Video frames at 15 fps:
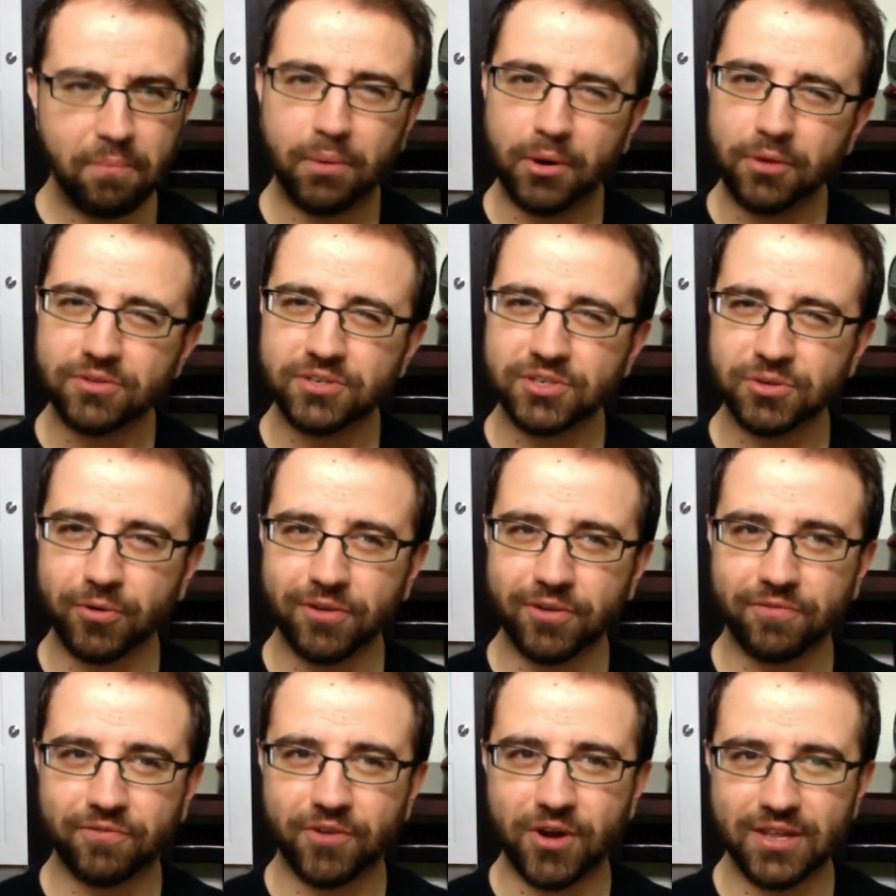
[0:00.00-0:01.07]
both sort
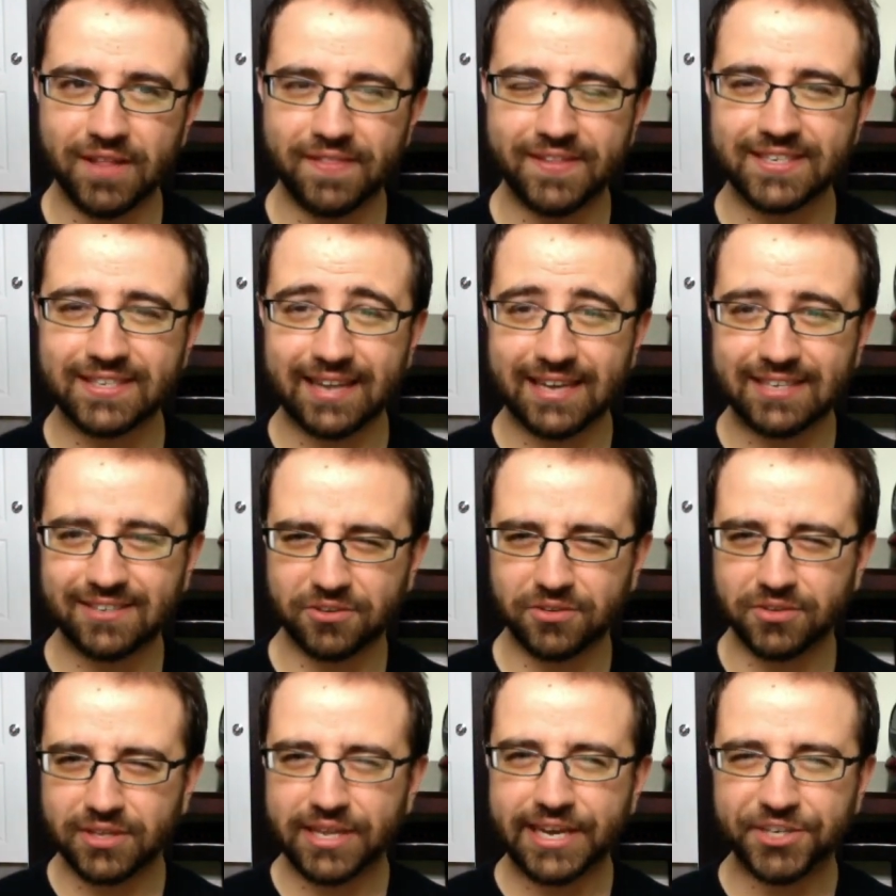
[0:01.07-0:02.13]
of fall in this nice
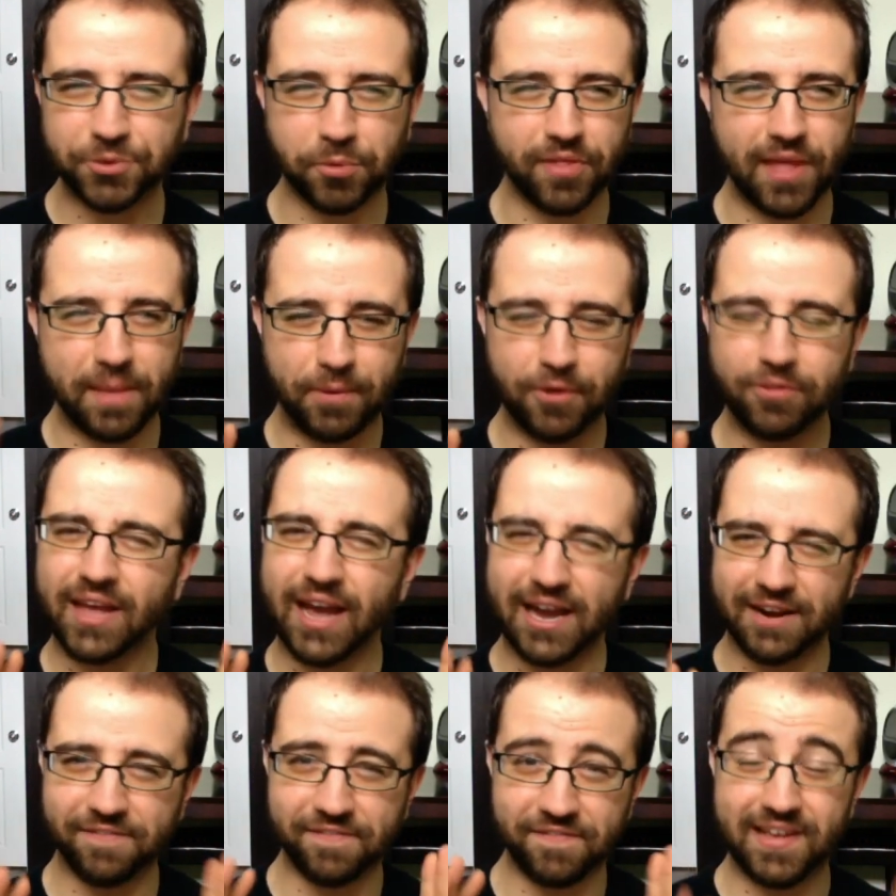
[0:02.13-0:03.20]
little niche where they both
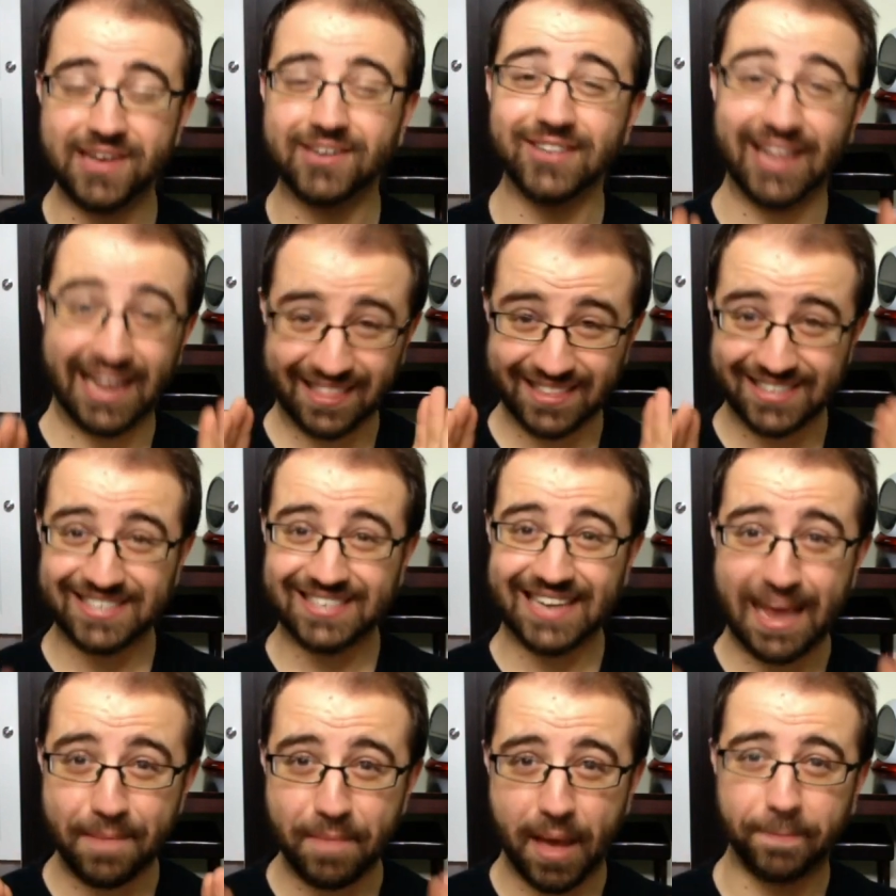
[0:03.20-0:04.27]
kind of feel like the
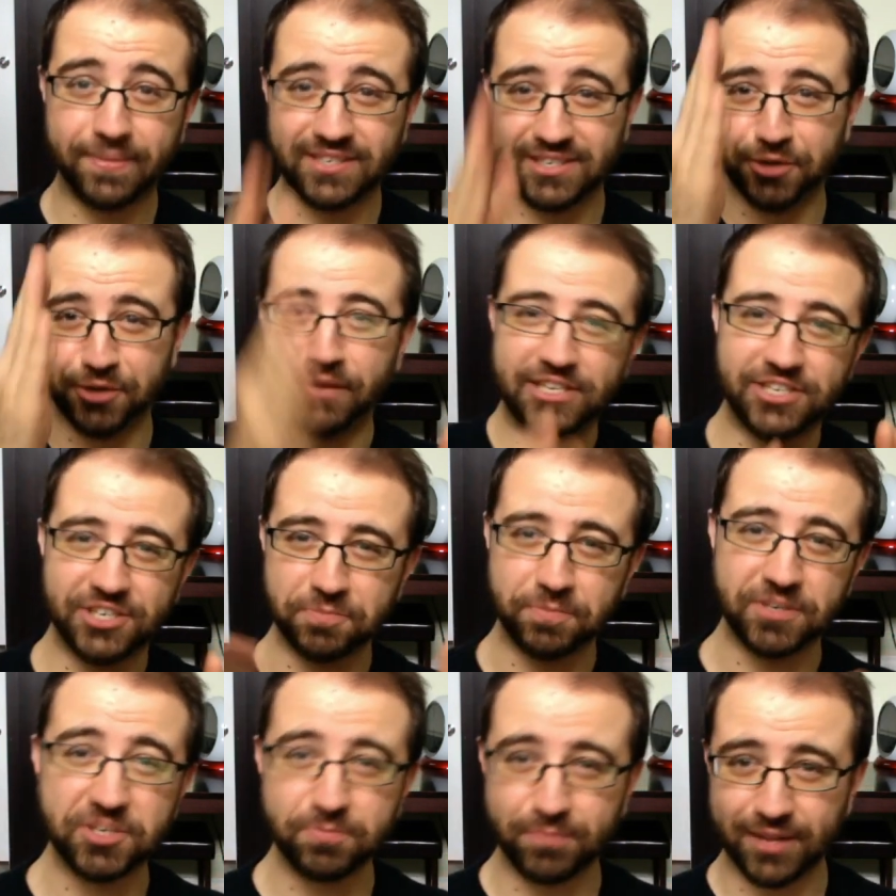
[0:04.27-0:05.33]
same episode that's
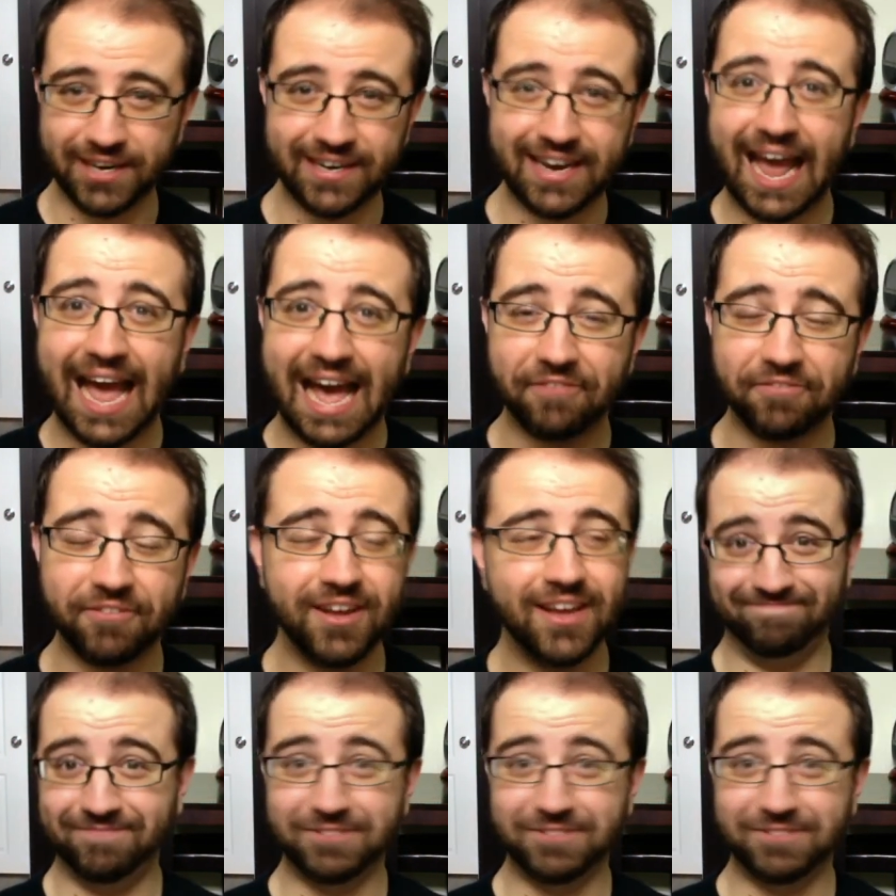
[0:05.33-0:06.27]
just been split in half.